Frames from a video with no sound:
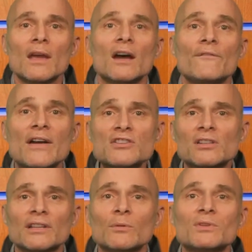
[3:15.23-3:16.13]

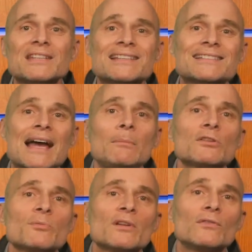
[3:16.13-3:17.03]
Eventually, with the
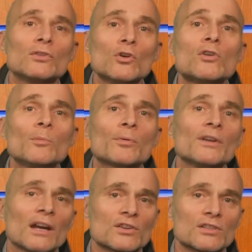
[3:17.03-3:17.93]
establishment of local
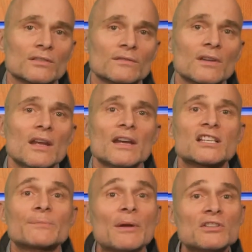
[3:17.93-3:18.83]
production,
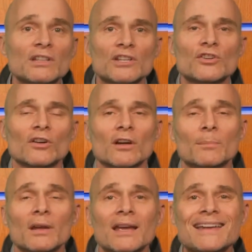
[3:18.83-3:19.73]
especially in
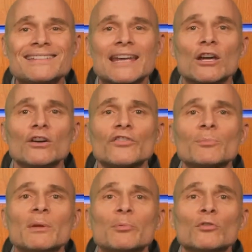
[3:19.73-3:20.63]
Europe, tariffs
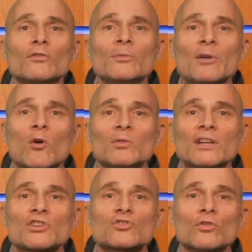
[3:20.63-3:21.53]
may prove to be only
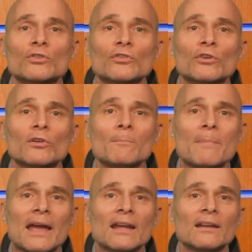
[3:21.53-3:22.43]
a short-term
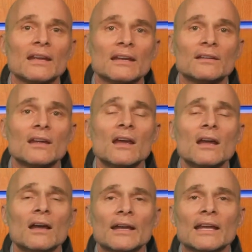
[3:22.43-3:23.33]
band-aid
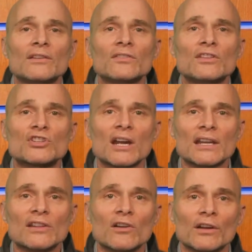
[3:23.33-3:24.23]
against the
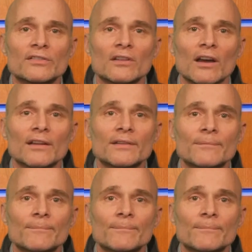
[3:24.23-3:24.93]
Chinese onslaught.